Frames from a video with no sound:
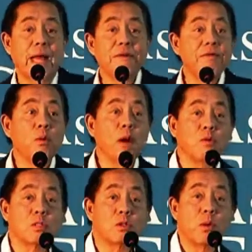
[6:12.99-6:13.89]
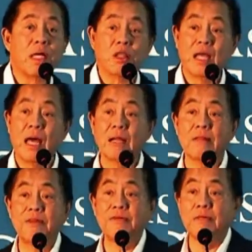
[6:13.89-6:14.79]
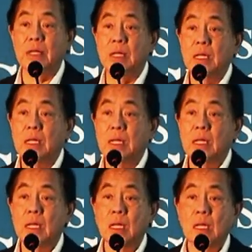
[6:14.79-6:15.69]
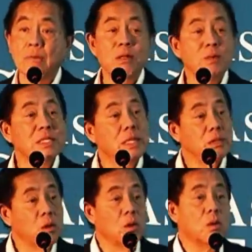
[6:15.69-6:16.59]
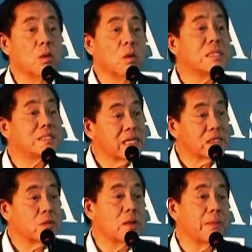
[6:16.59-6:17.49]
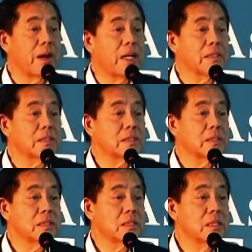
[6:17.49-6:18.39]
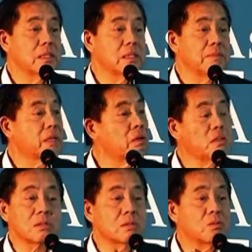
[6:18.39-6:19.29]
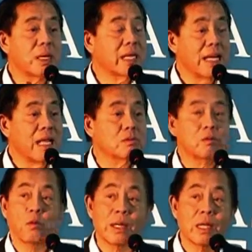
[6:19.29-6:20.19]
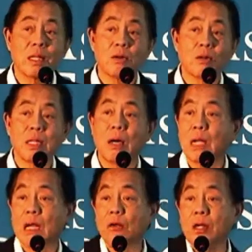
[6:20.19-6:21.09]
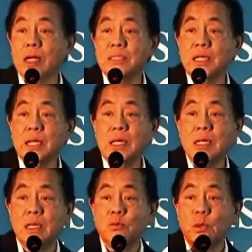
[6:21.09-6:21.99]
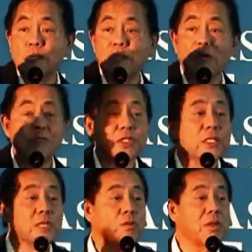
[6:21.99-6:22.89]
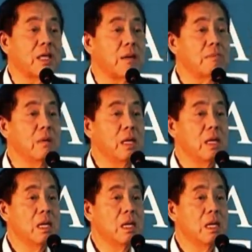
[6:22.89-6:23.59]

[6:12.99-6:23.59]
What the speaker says: Everyone was doing 350. But we said, no, we will stick to our price because we cannot go down. Alorica's here, we negotiated with them.